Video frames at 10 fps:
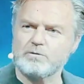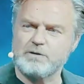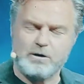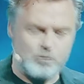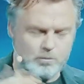today,
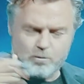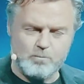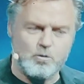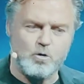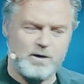or
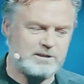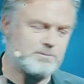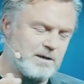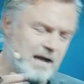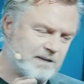more actually,
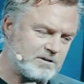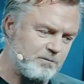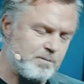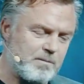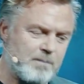but active
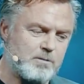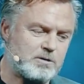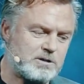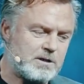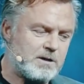members.
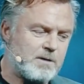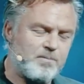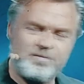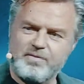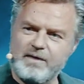
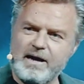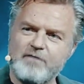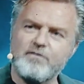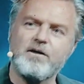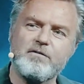They have
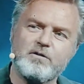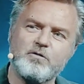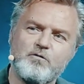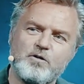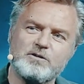500
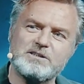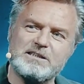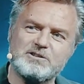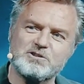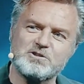friends
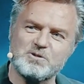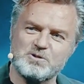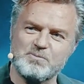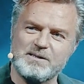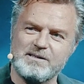each on social
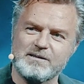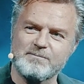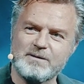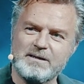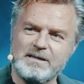media.
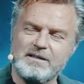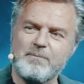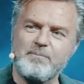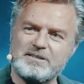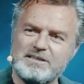That
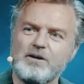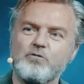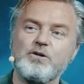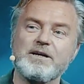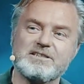means that our
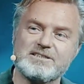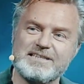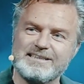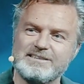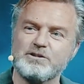reach is
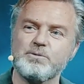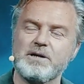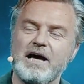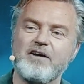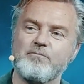actually 2.5
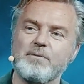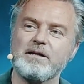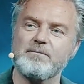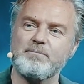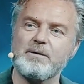
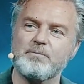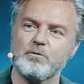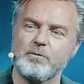million people, where we